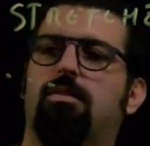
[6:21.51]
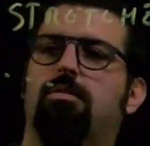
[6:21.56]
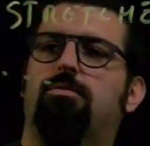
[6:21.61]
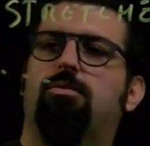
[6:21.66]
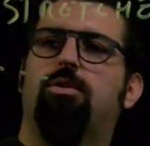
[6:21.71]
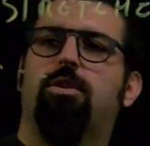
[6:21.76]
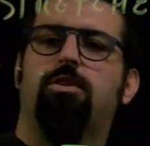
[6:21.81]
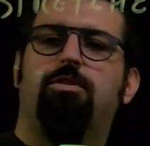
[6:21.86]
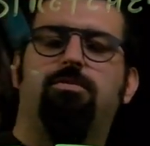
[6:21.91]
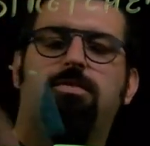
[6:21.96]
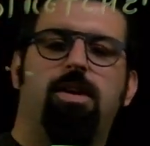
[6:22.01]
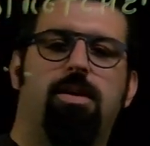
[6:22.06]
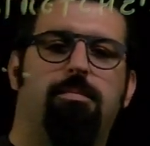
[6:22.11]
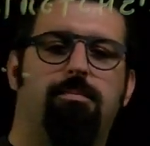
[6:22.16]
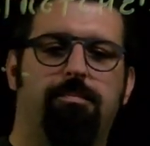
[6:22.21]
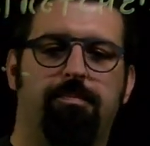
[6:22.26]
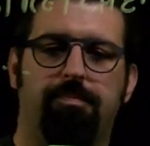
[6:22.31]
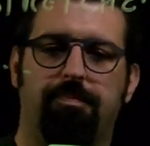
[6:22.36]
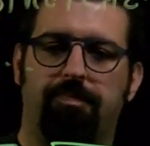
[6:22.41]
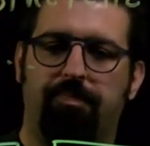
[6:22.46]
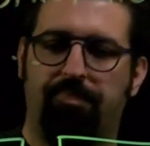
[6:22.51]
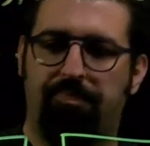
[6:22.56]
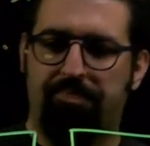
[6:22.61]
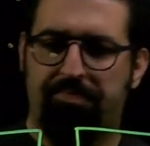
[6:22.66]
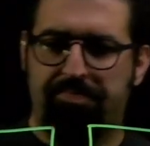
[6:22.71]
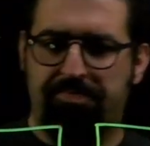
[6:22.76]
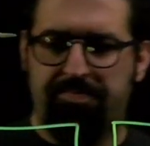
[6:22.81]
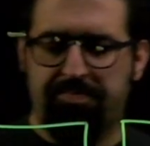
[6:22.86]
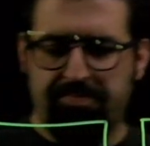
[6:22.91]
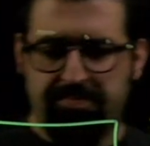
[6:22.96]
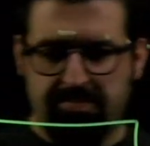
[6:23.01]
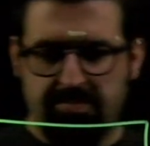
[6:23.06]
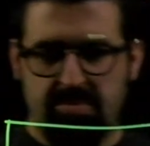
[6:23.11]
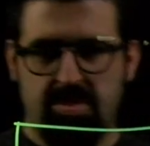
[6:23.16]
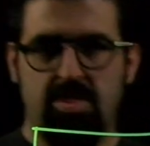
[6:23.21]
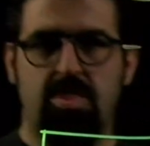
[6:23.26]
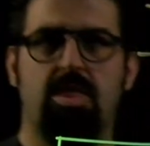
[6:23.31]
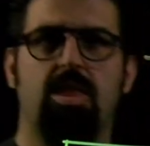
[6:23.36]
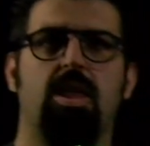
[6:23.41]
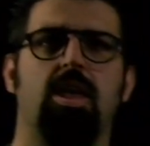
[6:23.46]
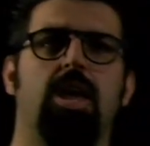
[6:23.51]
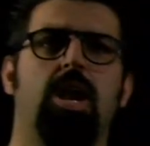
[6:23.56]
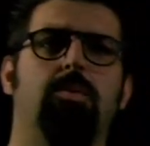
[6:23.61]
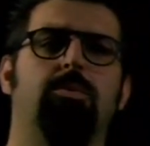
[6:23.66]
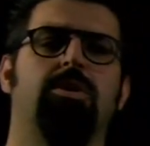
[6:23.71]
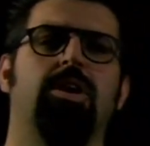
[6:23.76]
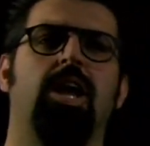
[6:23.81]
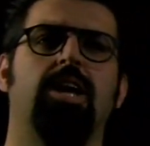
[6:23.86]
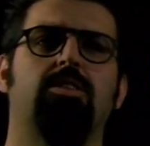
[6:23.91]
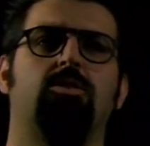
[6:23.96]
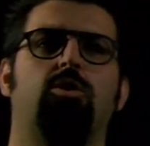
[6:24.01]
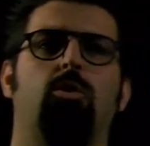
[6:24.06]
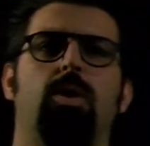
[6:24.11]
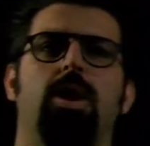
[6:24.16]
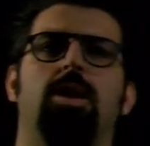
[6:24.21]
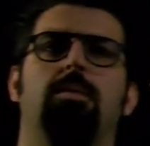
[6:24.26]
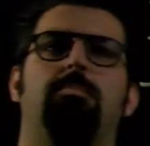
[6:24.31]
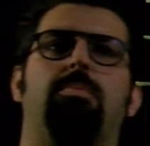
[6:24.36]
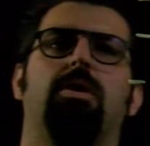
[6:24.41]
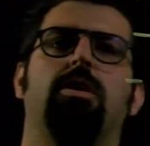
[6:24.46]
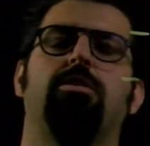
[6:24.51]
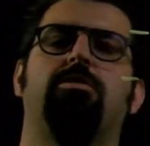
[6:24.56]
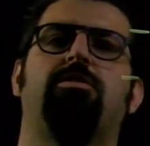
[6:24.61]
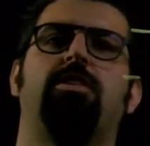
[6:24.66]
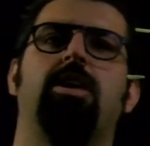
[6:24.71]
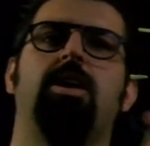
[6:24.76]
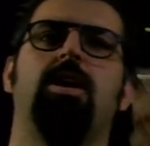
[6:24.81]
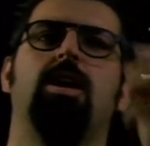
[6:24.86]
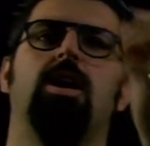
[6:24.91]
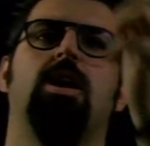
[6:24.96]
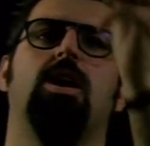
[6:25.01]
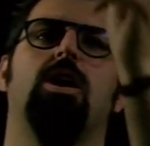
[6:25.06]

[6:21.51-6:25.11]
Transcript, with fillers: for this V M. And I would like to create a policy